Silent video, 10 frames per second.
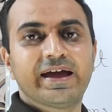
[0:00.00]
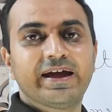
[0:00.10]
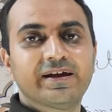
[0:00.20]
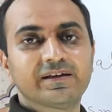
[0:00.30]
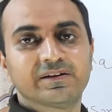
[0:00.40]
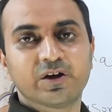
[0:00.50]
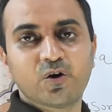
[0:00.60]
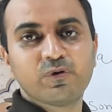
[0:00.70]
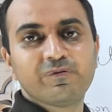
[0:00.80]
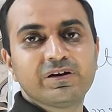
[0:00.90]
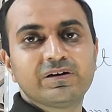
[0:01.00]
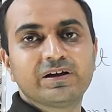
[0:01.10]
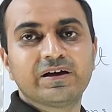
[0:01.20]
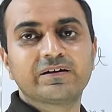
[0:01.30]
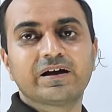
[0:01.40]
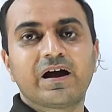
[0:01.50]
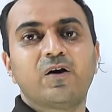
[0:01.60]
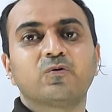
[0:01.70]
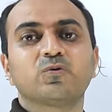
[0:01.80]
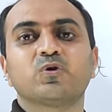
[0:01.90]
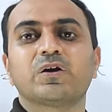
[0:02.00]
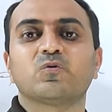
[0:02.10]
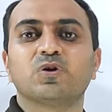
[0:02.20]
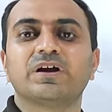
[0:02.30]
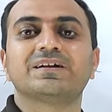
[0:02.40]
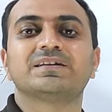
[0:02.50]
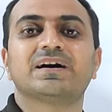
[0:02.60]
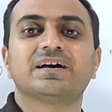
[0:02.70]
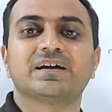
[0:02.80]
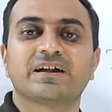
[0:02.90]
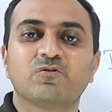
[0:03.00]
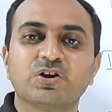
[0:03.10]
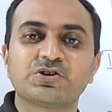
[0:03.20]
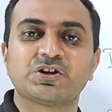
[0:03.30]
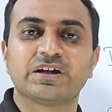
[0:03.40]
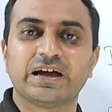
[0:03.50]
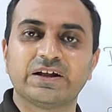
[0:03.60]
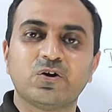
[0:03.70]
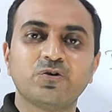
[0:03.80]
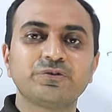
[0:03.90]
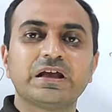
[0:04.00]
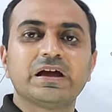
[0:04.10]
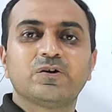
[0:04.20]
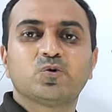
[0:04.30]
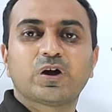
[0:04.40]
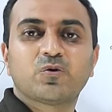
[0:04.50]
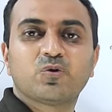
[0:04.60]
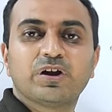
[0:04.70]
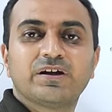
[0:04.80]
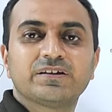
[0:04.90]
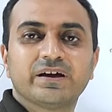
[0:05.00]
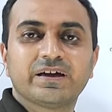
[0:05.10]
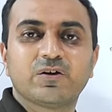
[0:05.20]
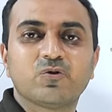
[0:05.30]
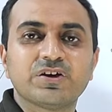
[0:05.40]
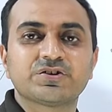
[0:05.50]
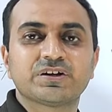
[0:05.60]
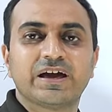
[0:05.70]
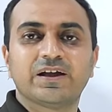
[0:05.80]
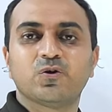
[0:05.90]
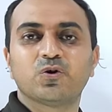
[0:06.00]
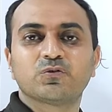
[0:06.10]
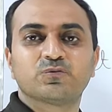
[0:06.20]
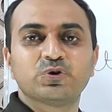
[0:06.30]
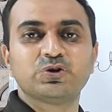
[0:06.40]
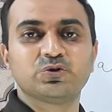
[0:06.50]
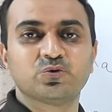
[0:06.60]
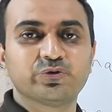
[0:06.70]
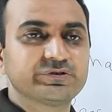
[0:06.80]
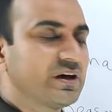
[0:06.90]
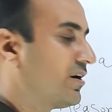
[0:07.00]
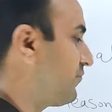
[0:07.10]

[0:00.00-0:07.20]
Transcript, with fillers: And now we will learn how to calculate the granulation line loss. To calculate the granulation line loss, we use